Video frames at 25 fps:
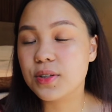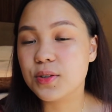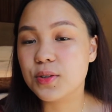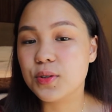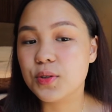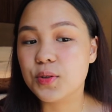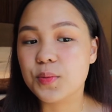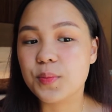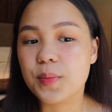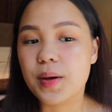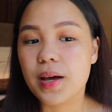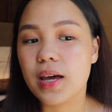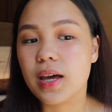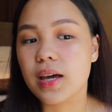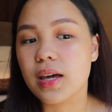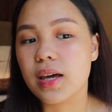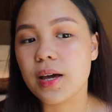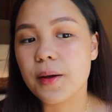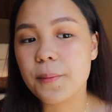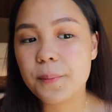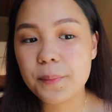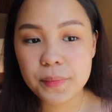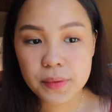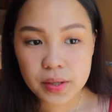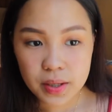to do
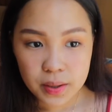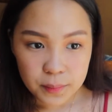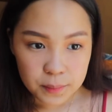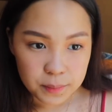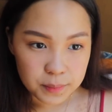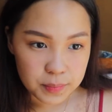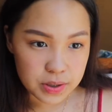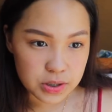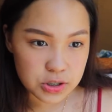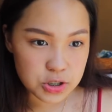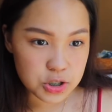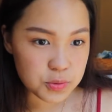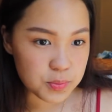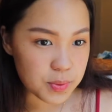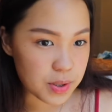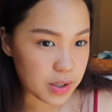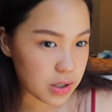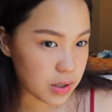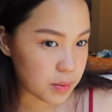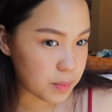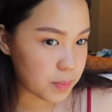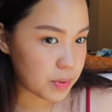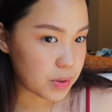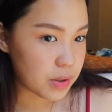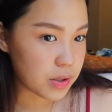my beach
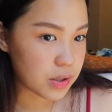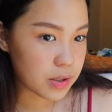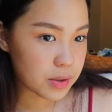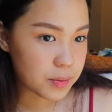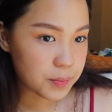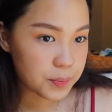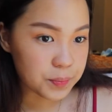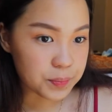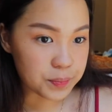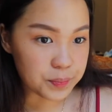makeup look.